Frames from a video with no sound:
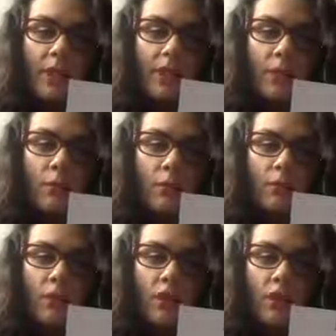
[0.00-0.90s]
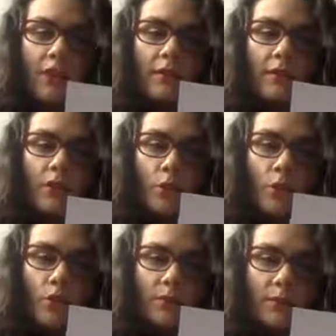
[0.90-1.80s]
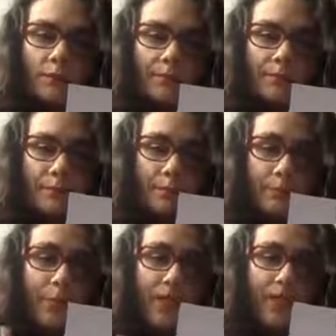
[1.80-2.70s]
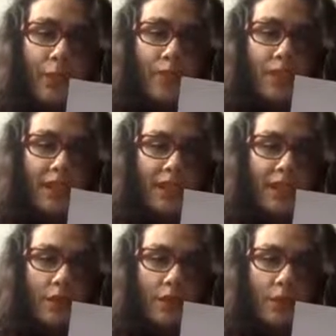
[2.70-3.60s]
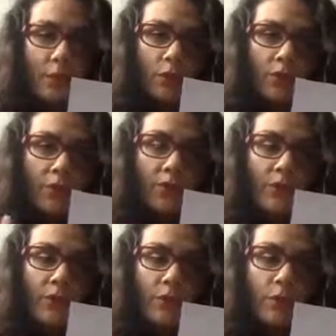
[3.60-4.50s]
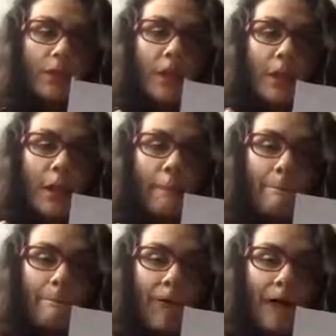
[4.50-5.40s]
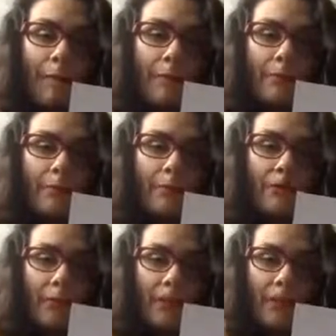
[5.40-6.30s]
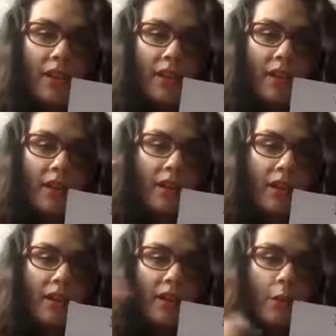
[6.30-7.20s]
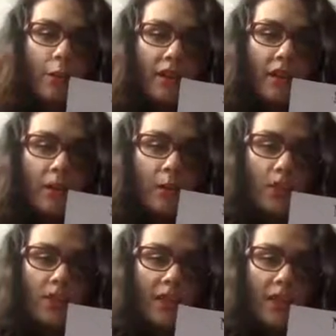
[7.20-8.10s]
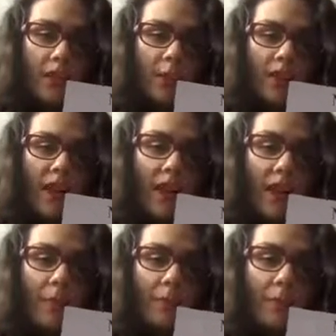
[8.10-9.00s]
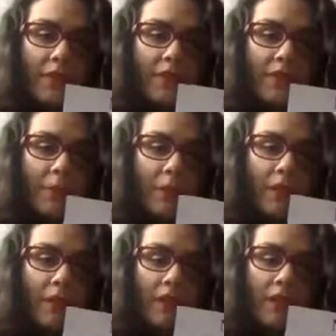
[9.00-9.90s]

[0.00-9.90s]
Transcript: Pivo, more, neutral. That was the second rule. So the first rule, mama, feminine. When the words end with a, it's feminine.